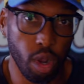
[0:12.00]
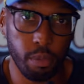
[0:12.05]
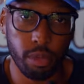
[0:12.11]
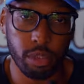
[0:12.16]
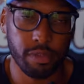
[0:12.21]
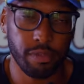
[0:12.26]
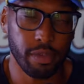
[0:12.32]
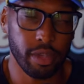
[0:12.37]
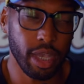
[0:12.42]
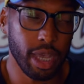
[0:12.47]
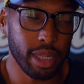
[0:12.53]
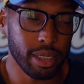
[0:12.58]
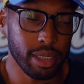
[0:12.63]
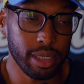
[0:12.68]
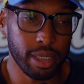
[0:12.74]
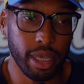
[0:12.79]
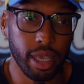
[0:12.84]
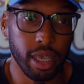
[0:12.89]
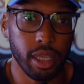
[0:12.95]
I almost forgot the
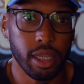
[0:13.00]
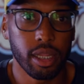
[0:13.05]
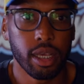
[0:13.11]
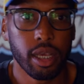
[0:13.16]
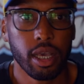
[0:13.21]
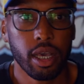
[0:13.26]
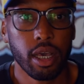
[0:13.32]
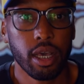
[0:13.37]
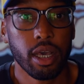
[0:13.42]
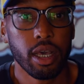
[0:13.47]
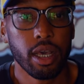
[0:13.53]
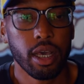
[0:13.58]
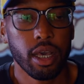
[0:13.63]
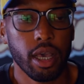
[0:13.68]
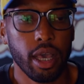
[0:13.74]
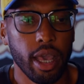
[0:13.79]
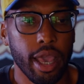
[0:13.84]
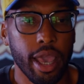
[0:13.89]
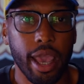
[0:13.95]
date.
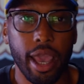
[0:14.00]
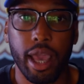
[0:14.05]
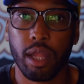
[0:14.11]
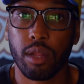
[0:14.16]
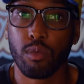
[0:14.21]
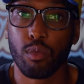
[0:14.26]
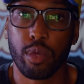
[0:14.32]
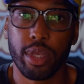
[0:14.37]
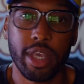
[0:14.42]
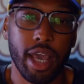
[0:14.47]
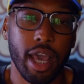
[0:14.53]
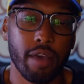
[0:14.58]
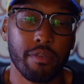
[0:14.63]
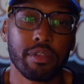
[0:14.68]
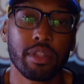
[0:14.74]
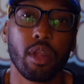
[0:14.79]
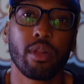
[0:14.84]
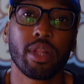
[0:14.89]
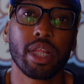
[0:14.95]
And we have
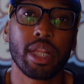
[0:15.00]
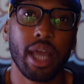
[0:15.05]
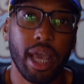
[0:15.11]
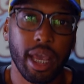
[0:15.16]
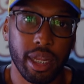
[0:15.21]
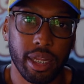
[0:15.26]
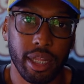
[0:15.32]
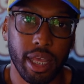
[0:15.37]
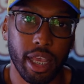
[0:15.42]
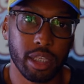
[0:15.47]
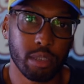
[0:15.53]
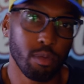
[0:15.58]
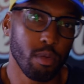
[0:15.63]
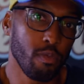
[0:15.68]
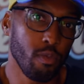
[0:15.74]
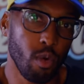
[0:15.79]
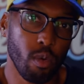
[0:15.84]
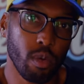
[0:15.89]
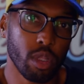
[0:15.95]
39 days
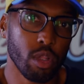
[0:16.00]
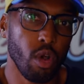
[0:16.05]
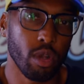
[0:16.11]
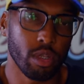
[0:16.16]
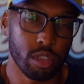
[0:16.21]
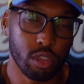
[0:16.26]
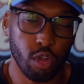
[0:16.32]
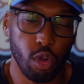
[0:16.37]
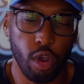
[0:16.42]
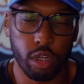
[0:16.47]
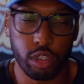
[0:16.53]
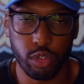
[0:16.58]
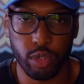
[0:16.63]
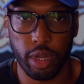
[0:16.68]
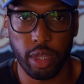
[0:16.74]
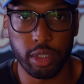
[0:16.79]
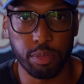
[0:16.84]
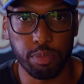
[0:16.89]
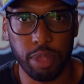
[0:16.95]
before we launch the All
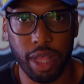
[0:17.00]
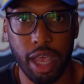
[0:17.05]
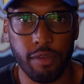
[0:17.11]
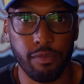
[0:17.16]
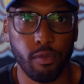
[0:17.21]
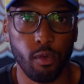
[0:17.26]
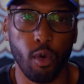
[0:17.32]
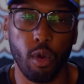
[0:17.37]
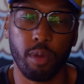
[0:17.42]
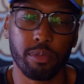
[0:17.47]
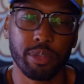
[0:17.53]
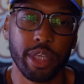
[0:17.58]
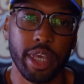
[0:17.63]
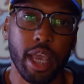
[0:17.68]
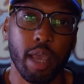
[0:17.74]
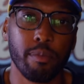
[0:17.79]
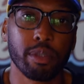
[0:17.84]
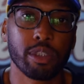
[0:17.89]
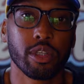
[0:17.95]
Dreams platform to
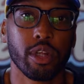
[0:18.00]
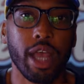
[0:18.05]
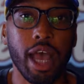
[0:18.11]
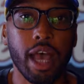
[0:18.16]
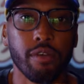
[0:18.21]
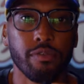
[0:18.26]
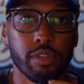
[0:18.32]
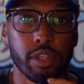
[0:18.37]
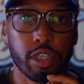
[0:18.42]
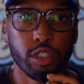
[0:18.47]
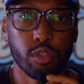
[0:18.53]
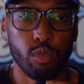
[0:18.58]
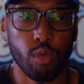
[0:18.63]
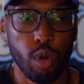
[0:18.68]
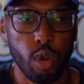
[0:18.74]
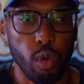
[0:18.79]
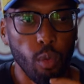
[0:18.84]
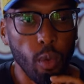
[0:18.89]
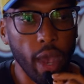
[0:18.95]
amateur athletes
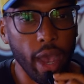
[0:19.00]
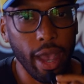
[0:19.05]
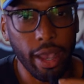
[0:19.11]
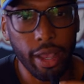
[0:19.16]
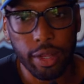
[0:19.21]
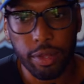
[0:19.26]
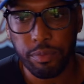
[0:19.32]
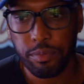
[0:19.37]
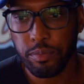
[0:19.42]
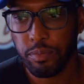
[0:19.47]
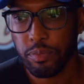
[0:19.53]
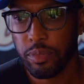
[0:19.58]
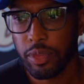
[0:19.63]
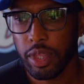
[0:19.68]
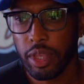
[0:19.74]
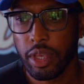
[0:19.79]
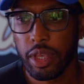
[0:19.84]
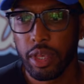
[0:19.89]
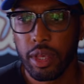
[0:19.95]
worldwide.
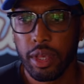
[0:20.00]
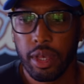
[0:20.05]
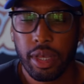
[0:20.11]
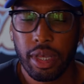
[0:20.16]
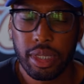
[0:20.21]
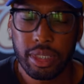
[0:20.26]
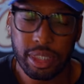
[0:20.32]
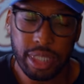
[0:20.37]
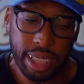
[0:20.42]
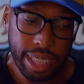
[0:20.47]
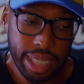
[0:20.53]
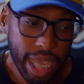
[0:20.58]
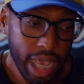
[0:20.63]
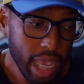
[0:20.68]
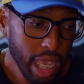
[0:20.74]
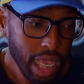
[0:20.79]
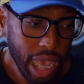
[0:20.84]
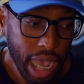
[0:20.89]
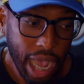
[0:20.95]

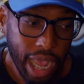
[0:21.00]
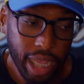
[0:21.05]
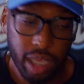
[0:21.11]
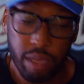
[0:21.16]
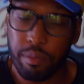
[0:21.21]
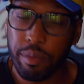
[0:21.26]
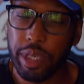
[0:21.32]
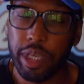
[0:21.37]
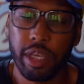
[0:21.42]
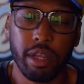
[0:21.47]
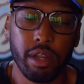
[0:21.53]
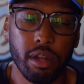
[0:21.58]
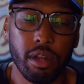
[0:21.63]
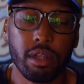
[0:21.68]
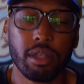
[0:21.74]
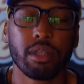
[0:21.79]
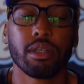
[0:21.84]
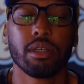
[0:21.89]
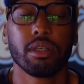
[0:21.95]
Today, I am
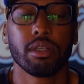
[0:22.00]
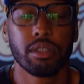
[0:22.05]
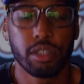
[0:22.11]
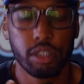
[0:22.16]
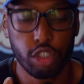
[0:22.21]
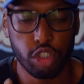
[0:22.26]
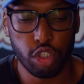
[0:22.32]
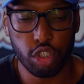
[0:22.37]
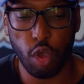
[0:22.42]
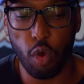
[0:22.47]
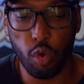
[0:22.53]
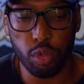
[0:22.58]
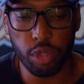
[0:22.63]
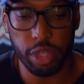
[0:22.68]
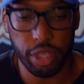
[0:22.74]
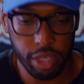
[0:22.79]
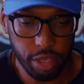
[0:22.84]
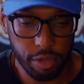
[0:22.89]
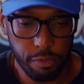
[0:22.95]
here
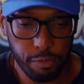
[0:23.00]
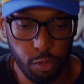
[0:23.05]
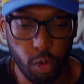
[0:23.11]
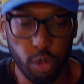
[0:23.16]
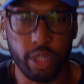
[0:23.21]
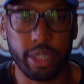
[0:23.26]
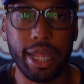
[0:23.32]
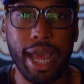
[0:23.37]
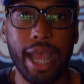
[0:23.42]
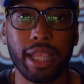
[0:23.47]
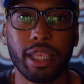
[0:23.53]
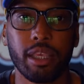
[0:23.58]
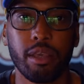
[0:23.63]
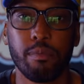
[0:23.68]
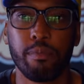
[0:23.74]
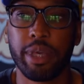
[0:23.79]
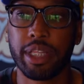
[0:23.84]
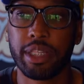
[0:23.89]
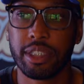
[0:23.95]
solely for
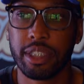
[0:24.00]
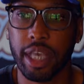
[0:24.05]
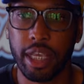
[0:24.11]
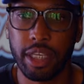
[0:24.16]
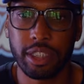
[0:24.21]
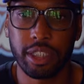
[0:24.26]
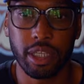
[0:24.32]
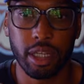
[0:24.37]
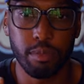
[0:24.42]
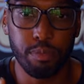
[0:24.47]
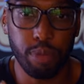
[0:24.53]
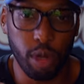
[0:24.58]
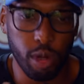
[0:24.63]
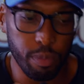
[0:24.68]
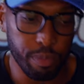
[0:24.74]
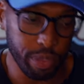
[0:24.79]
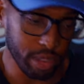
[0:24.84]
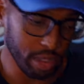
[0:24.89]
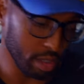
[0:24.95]
documentation
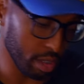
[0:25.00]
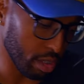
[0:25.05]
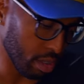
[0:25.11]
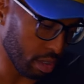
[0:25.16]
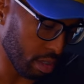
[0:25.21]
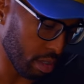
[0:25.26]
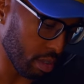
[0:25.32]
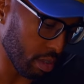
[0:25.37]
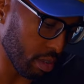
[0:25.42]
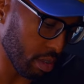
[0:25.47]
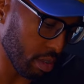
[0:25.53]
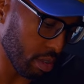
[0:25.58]
purposes.